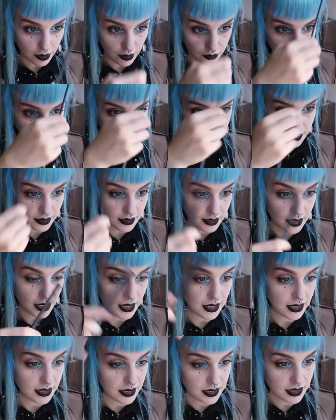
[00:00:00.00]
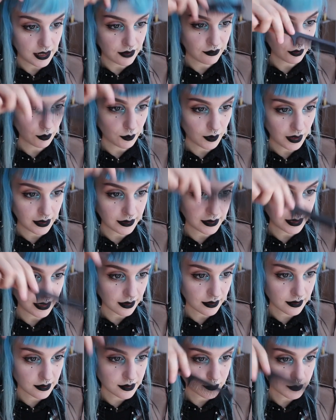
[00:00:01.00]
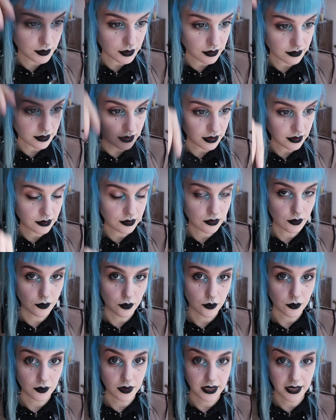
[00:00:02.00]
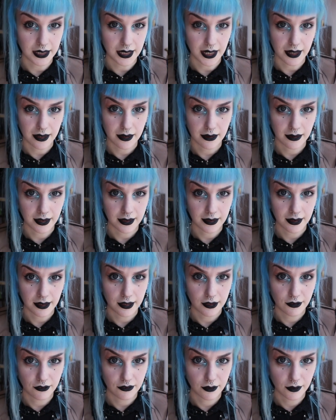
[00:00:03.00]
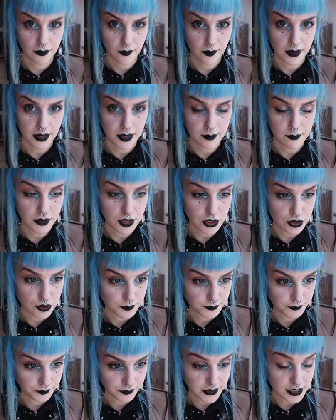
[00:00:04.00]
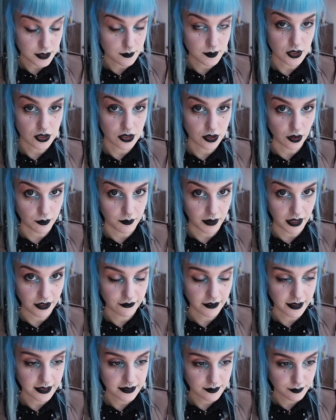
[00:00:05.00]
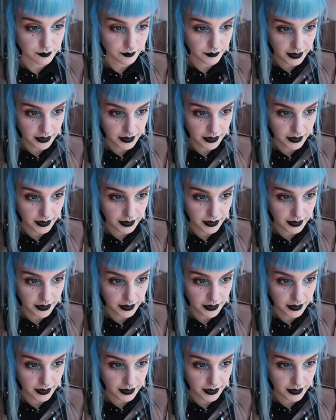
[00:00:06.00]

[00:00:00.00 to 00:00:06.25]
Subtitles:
out and I never wear it like this because I don't really like that kind of look that much, especially on my face.